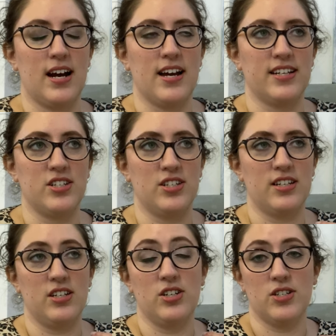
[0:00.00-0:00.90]
I
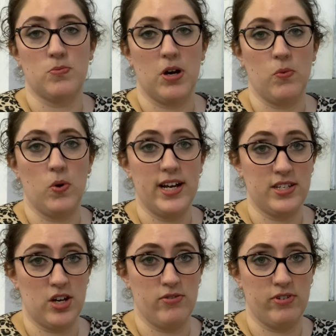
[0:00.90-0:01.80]
used my white
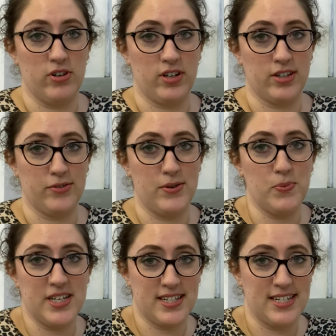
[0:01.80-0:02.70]
overlocker thread
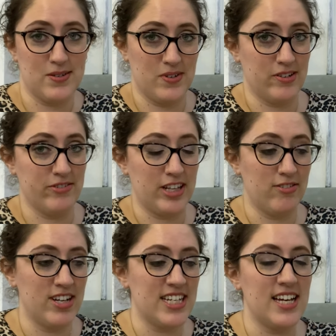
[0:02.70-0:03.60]
because I didn't want to
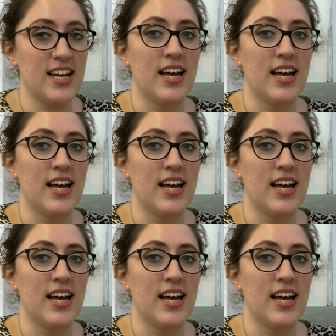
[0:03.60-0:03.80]
rethread it,